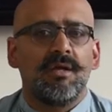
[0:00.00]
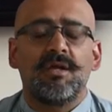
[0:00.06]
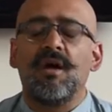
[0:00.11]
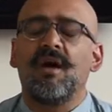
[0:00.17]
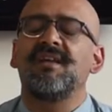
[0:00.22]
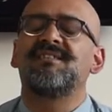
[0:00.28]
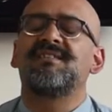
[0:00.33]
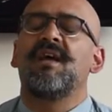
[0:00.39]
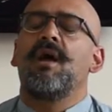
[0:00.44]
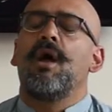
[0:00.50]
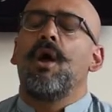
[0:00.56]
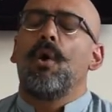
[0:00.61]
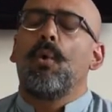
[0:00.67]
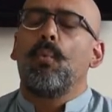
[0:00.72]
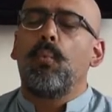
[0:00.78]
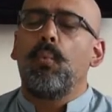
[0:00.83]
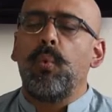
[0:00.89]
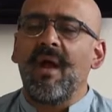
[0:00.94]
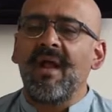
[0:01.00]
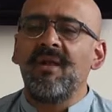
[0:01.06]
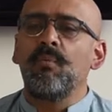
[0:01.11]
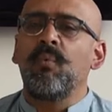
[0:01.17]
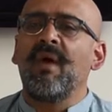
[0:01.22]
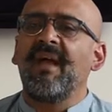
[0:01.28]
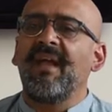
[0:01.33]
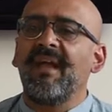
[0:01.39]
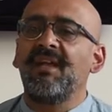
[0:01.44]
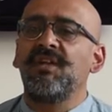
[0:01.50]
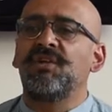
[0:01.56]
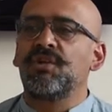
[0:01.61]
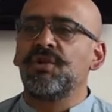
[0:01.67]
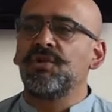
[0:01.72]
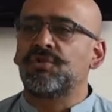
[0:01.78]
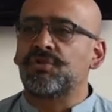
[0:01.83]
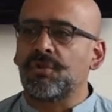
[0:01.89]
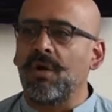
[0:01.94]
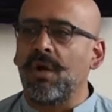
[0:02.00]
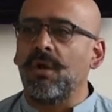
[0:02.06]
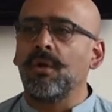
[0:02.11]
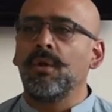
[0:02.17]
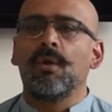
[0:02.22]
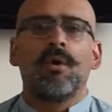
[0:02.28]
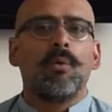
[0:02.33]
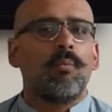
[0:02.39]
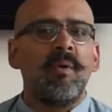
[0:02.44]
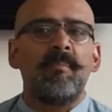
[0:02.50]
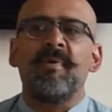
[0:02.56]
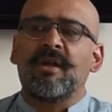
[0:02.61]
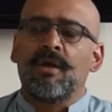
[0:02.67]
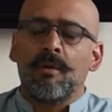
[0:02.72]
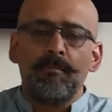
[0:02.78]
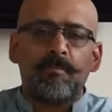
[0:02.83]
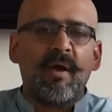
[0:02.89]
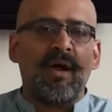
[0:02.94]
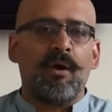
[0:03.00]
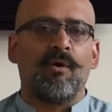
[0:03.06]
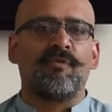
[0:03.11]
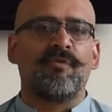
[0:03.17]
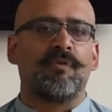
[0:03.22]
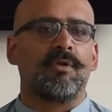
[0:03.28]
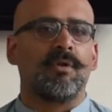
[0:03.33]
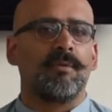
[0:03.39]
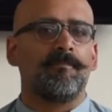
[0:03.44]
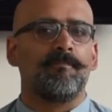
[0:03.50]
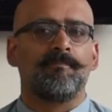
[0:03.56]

Guys, when we're in control, we become powerful.